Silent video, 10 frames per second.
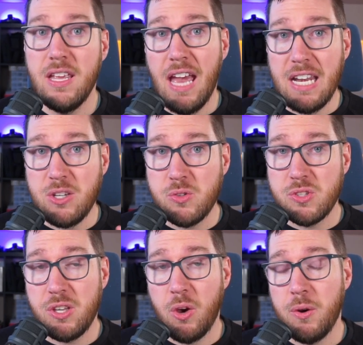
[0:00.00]
and use
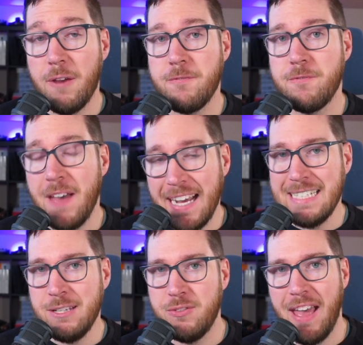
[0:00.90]
the code
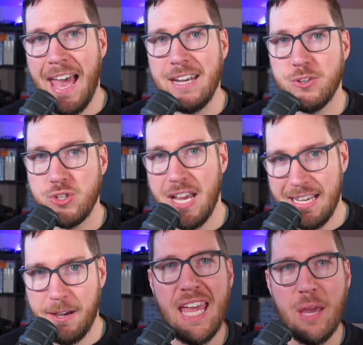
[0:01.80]
effective at checkout.